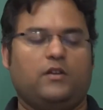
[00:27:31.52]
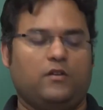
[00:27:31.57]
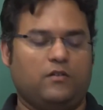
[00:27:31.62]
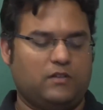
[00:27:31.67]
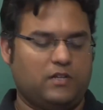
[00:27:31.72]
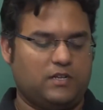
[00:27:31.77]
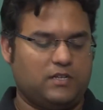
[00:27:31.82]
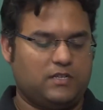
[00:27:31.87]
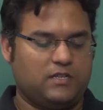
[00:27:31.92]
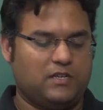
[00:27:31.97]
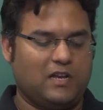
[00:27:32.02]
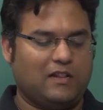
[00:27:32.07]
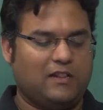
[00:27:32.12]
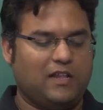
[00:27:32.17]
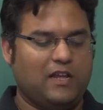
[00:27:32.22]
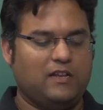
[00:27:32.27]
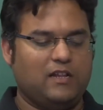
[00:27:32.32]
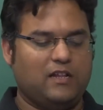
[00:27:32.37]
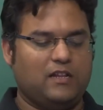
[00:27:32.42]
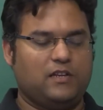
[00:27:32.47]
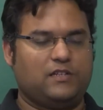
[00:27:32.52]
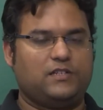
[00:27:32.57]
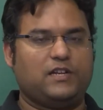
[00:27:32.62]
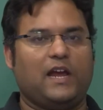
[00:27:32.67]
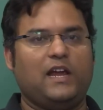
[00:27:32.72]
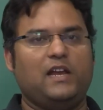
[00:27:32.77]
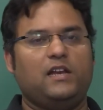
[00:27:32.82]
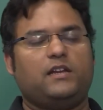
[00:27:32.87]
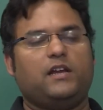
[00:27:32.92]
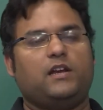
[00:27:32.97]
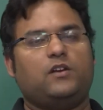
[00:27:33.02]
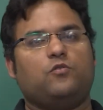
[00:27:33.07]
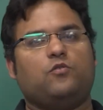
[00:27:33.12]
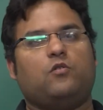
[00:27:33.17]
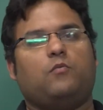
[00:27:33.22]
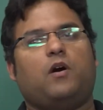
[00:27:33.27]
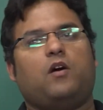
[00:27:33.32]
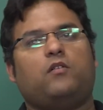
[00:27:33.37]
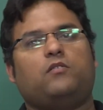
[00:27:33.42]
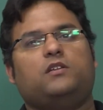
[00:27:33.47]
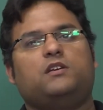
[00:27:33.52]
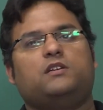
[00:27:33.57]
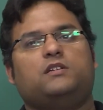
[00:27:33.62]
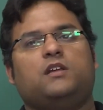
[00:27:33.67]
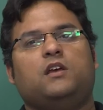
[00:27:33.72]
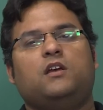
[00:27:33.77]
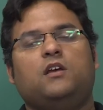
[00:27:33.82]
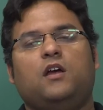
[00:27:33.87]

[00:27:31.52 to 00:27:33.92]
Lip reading: there's nothing that the child can do about this.